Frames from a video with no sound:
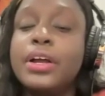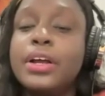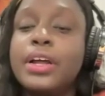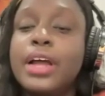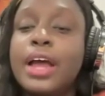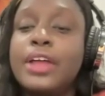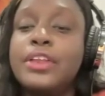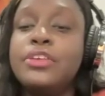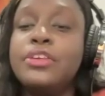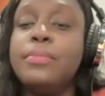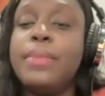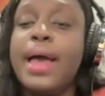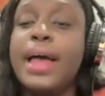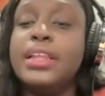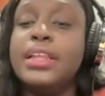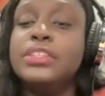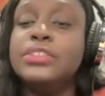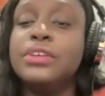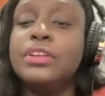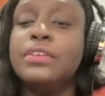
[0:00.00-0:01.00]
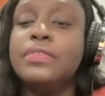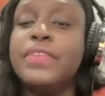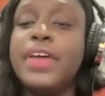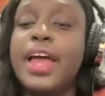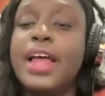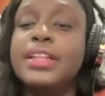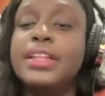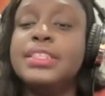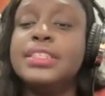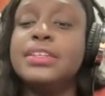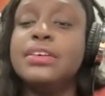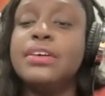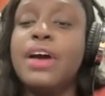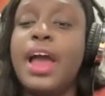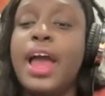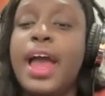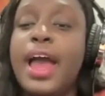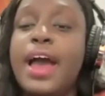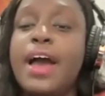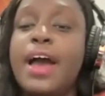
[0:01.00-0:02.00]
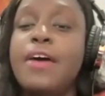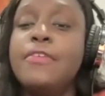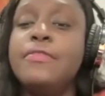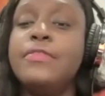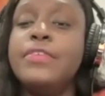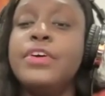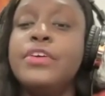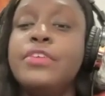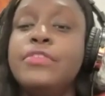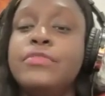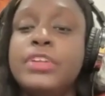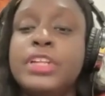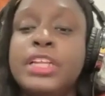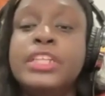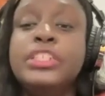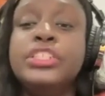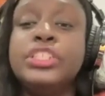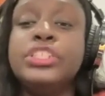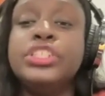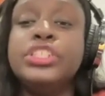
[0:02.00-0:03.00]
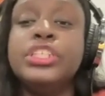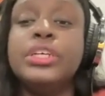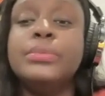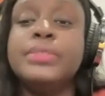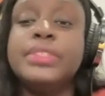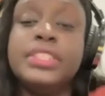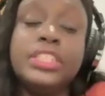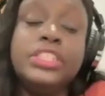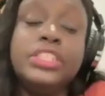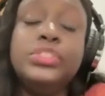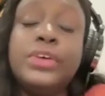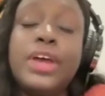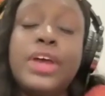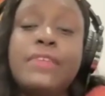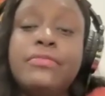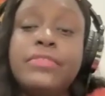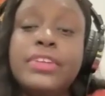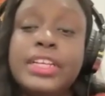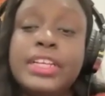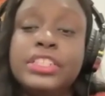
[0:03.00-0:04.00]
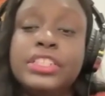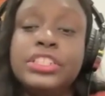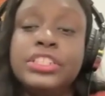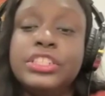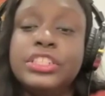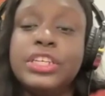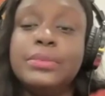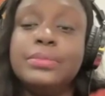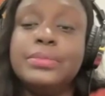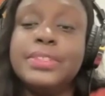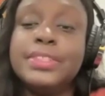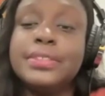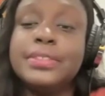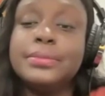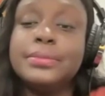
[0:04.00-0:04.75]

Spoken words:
How do you balance all of that and still have relationships? Did you have relationships?